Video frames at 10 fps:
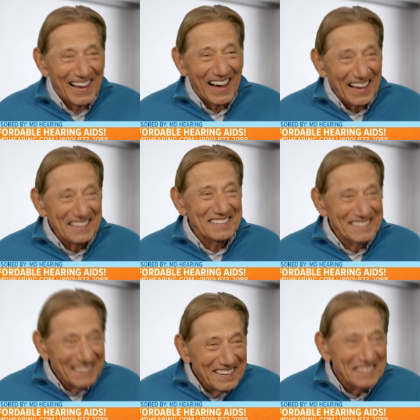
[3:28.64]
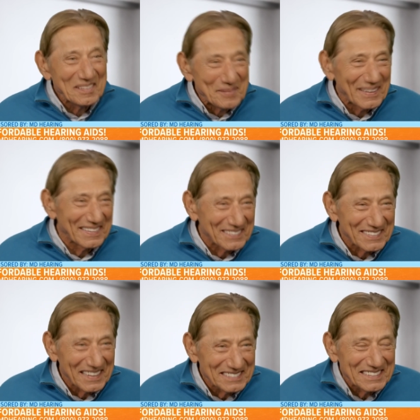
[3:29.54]
I can hear
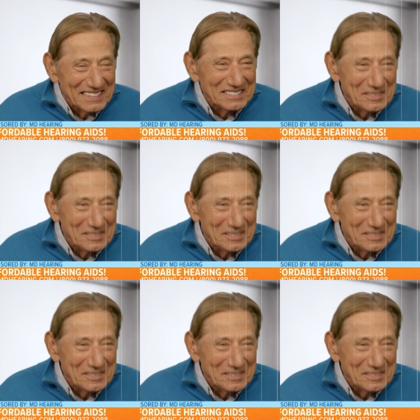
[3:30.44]
better, that's